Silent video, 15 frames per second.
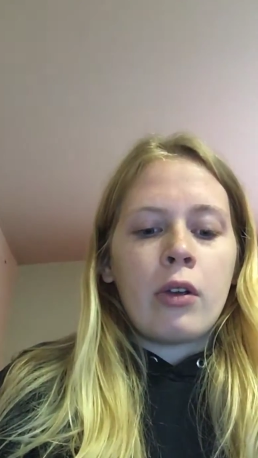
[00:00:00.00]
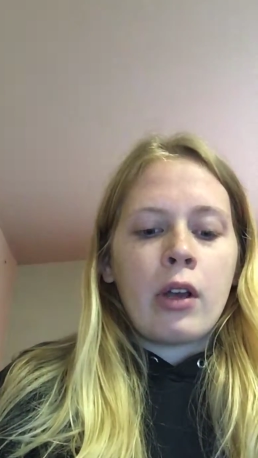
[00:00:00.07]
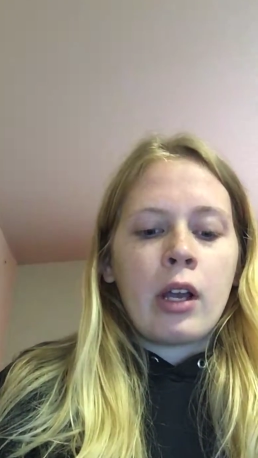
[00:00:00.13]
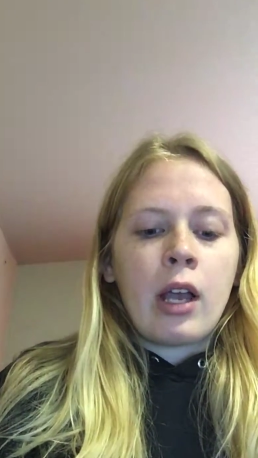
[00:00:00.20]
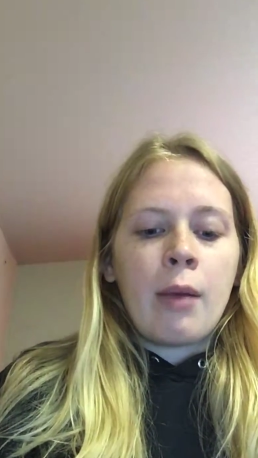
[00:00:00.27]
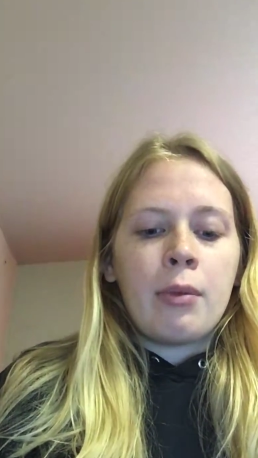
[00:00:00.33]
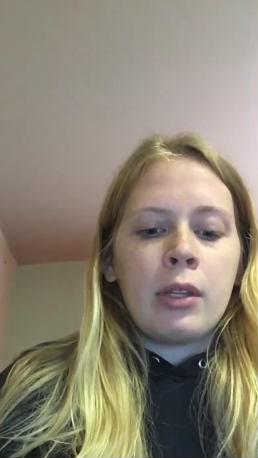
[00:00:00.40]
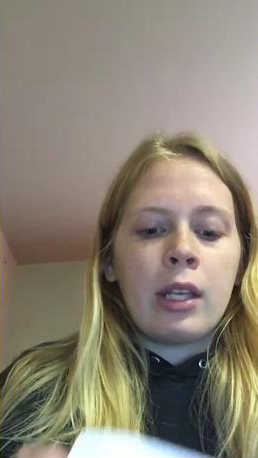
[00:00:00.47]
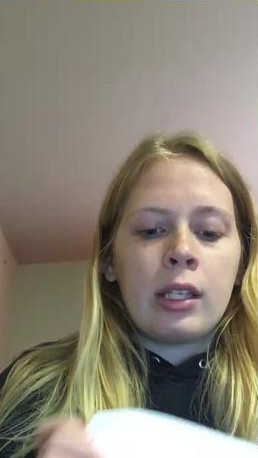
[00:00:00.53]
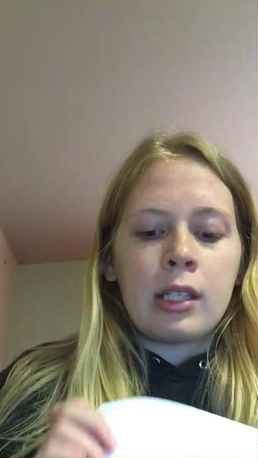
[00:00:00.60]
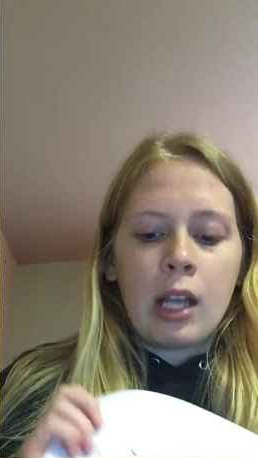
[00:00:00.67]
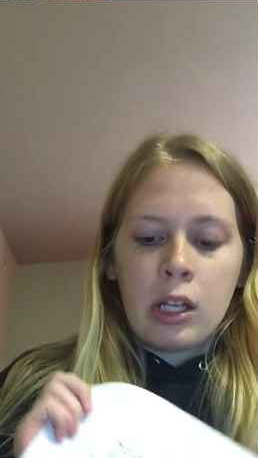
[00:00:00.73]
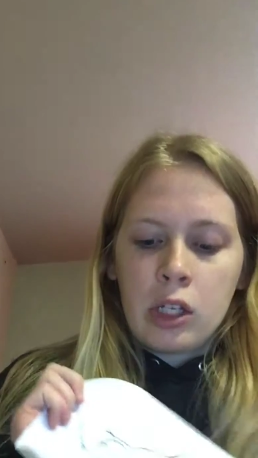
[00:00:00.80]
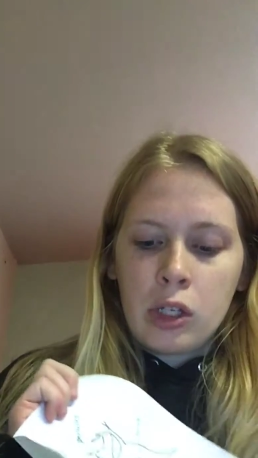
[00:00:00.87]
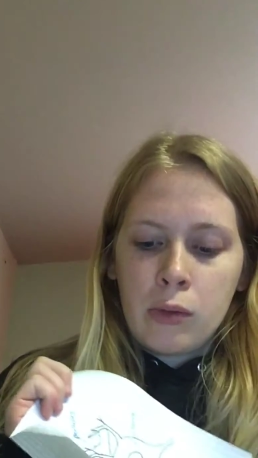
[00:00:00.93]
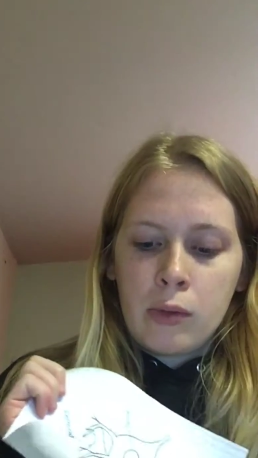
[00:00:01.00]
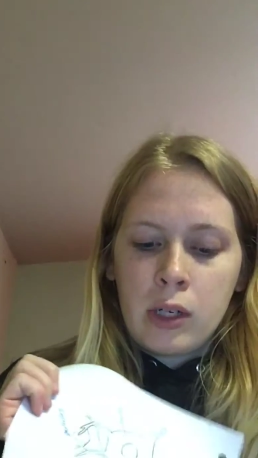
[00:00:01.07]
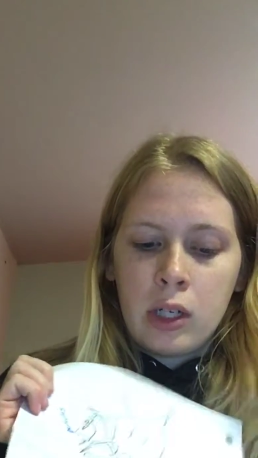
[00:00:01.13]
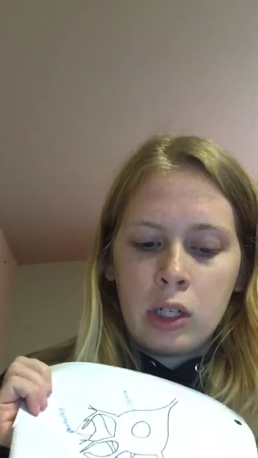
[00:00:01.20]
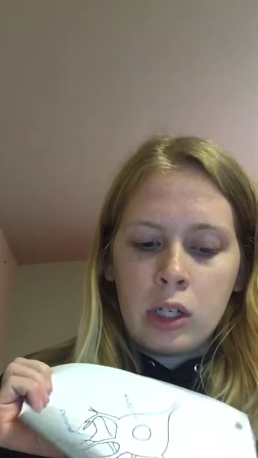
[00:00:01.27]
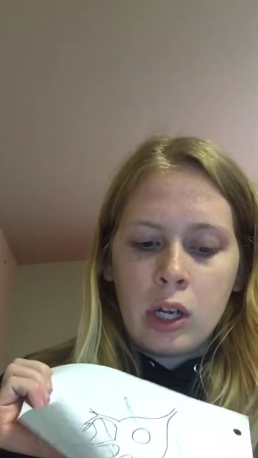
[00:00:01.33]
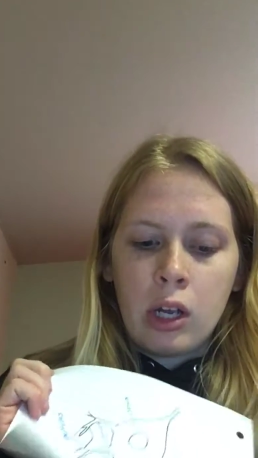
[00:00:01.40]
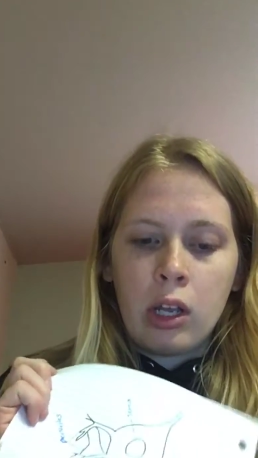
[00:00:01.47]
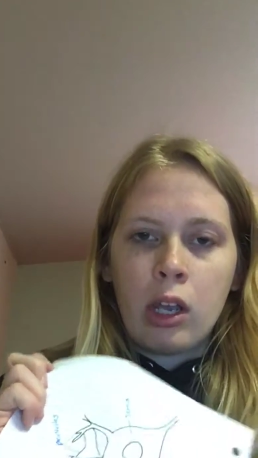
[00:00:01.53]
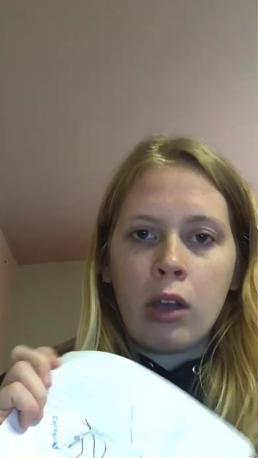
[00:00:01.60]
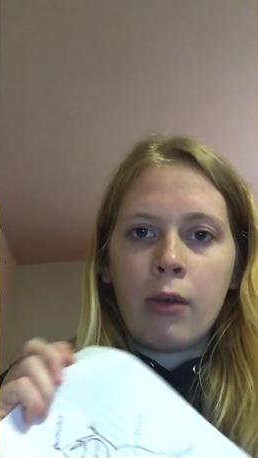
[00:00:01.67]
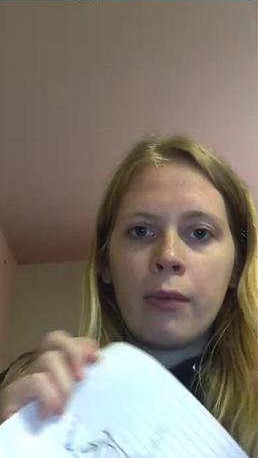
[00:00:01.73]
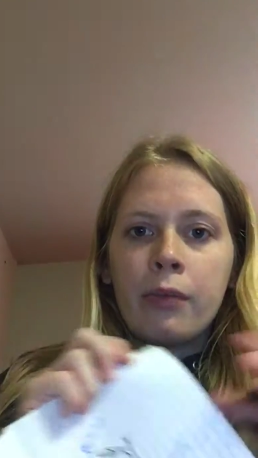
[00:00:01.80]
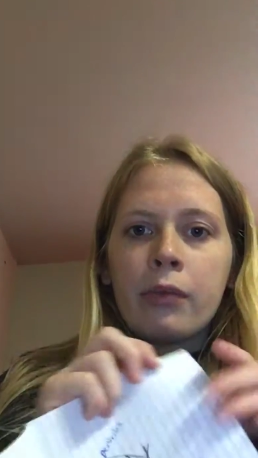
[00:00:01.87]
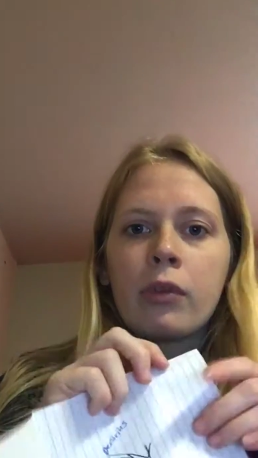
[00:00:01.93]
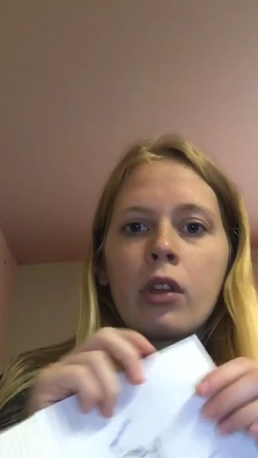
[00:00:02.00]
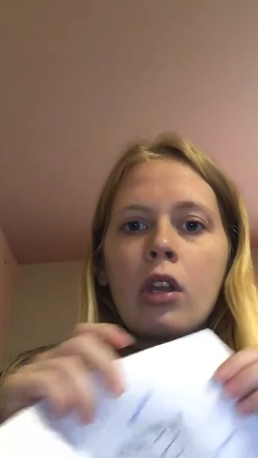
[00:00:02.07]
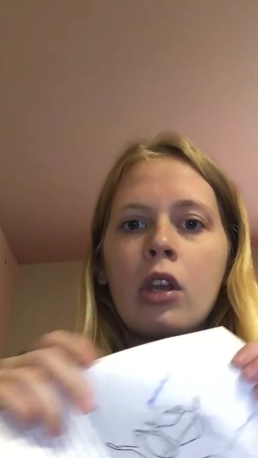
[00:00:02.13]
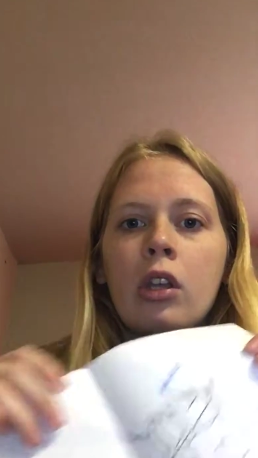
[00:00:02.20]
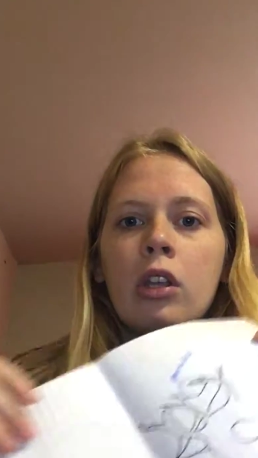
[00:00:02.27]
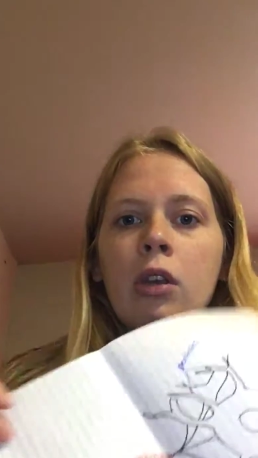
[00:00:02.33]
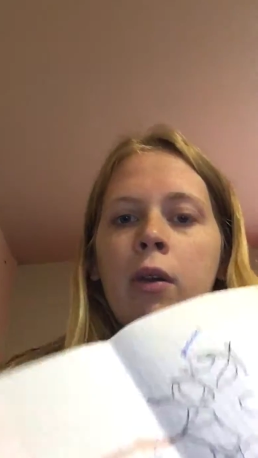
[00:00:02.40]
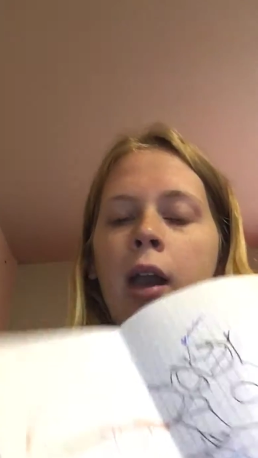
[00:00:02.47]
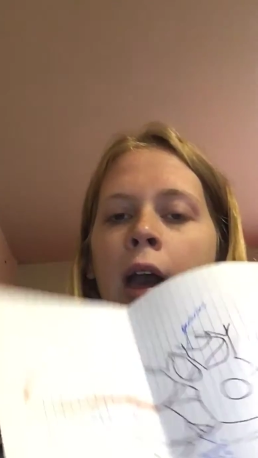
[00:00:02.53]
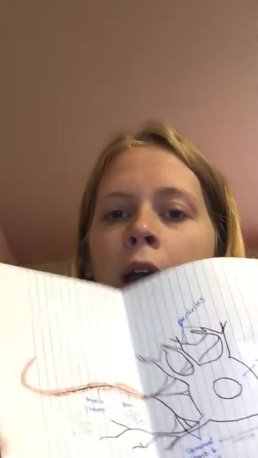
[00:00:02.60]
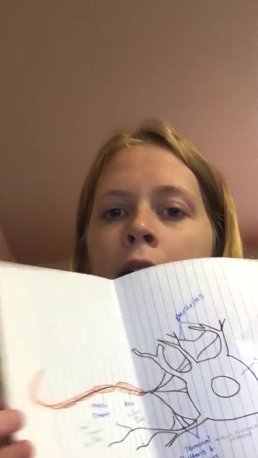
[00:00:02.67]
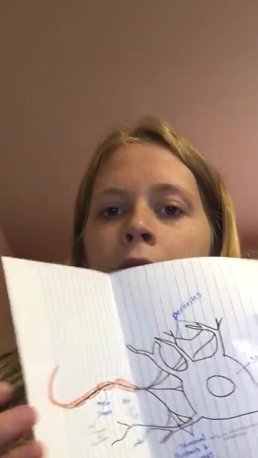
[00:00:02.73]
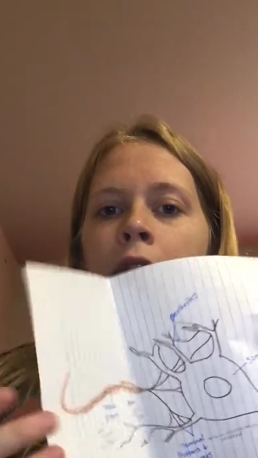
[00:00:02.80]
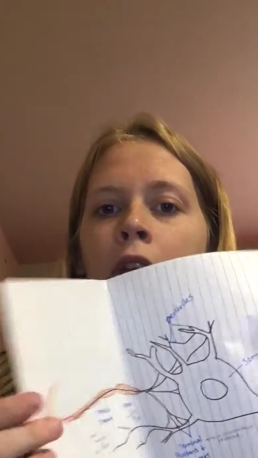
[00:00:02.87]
a couple things I just want to show you. You have